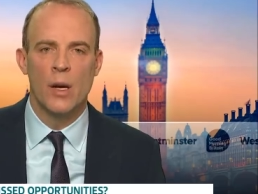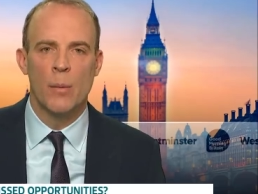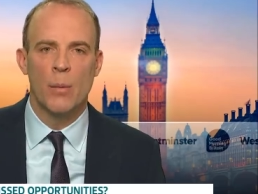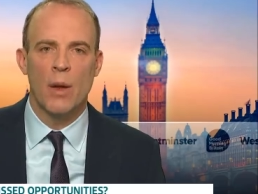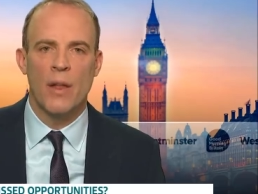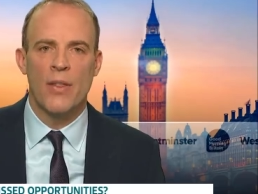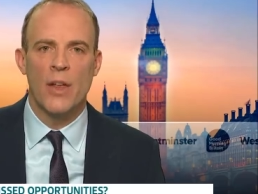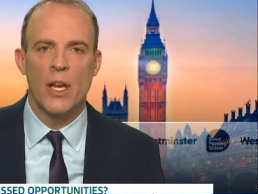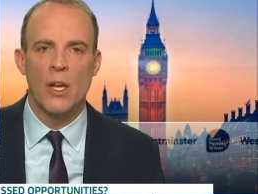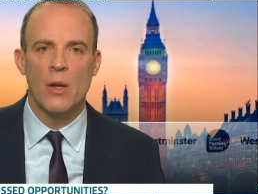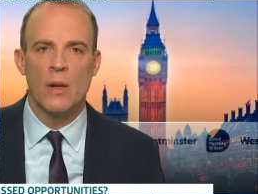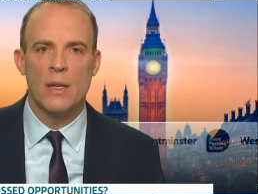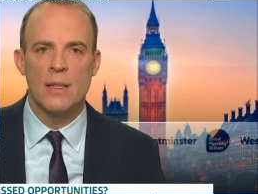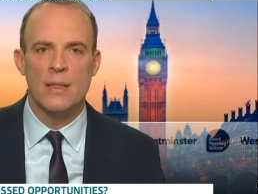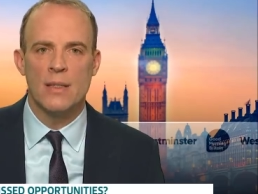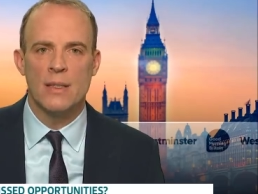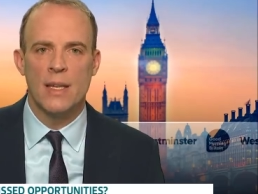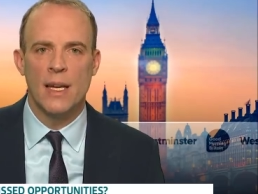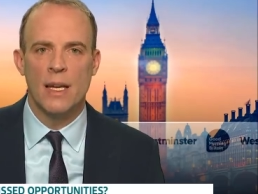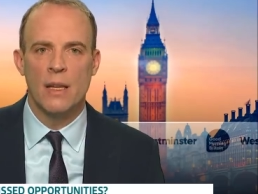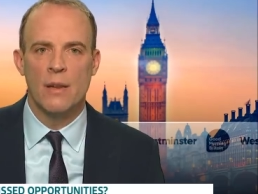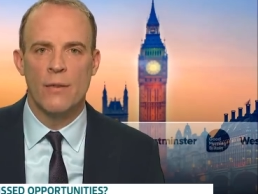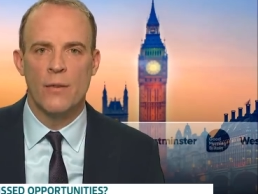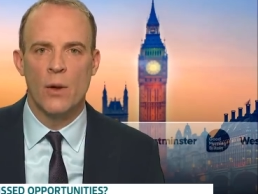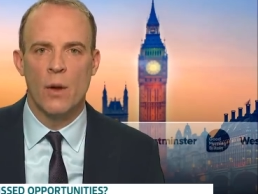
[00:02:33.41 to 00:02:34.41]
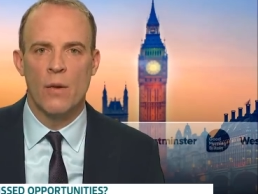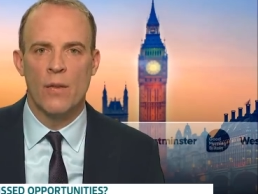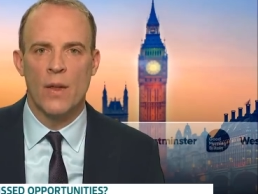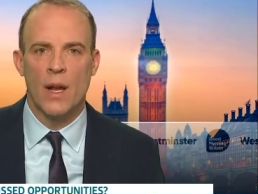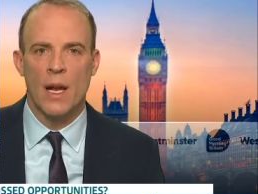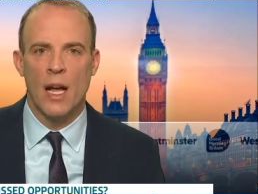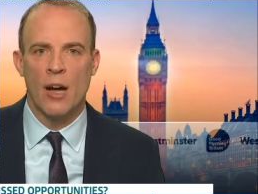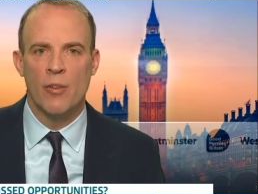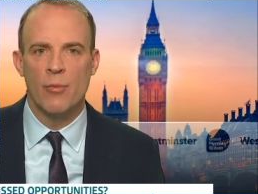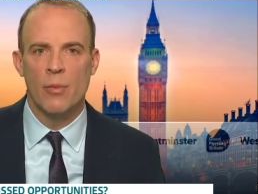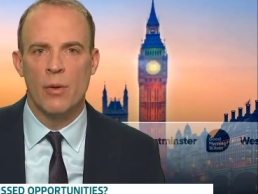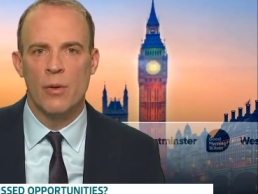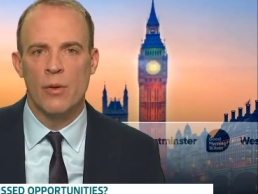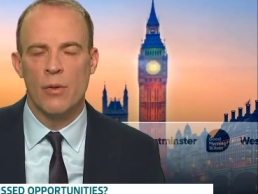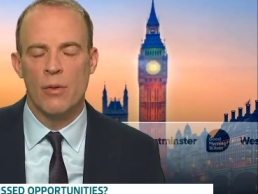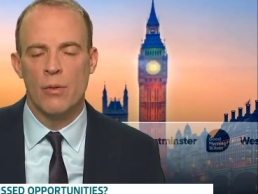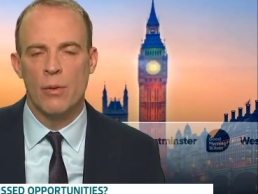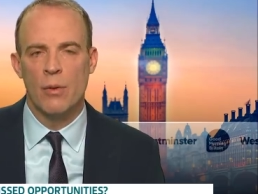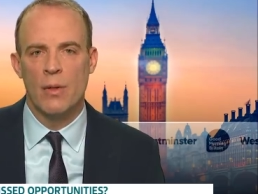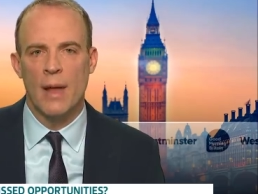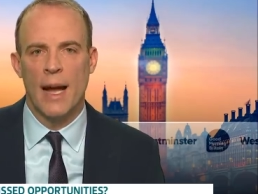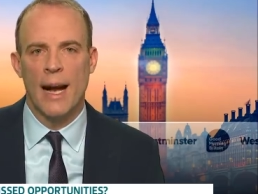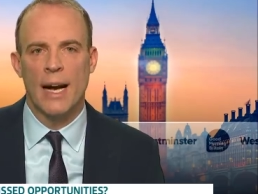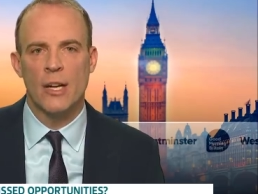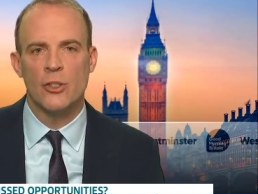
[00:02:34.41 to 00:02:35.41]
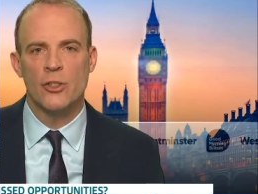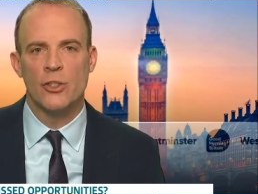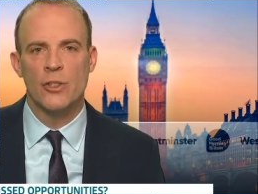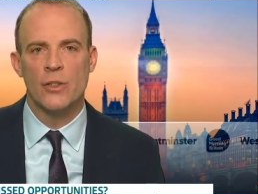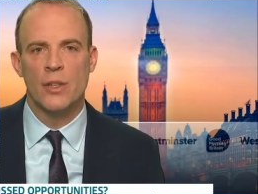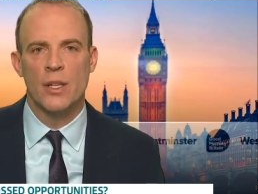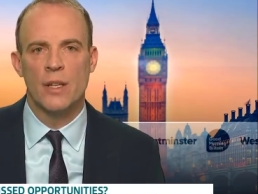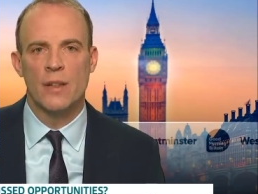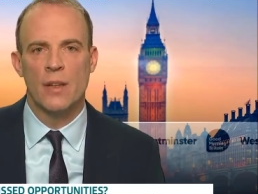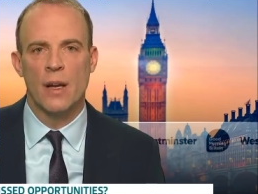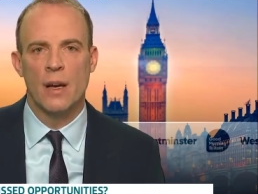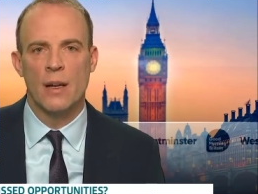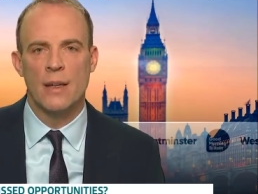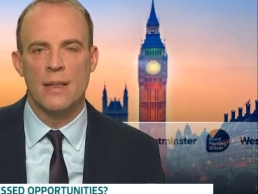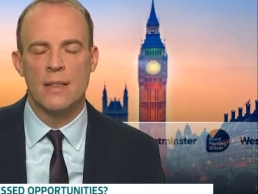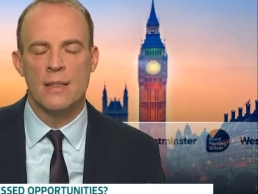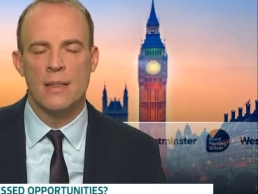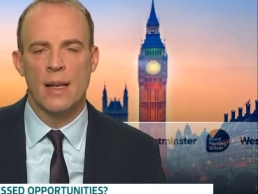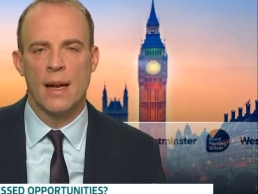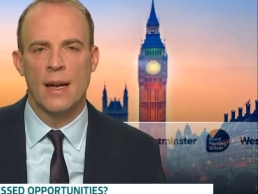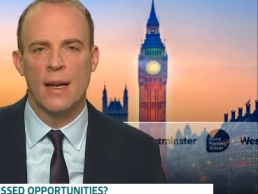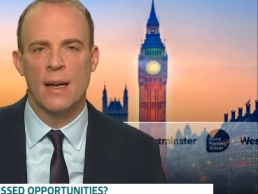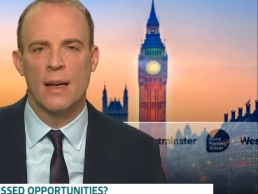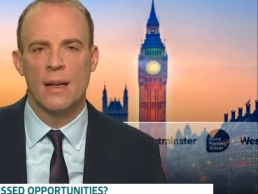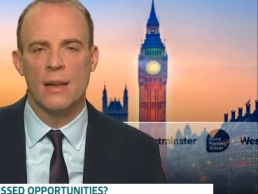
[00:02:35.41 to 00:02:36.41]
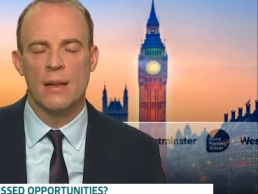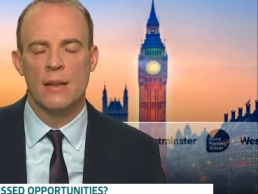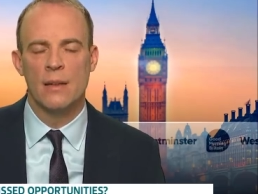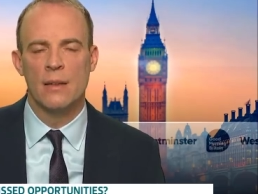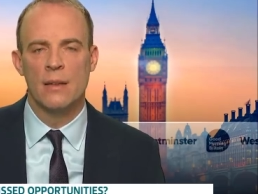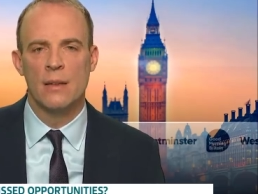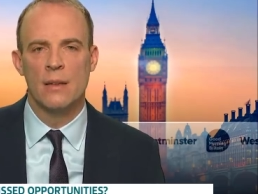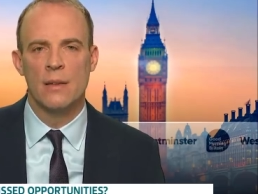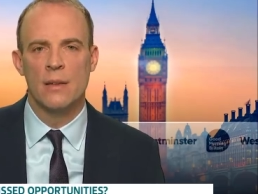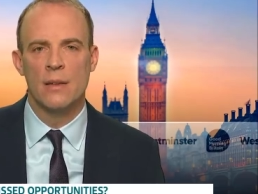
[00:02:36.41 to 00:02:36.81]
But I think you can see the view of the government through the action the attorney's taken. Okay.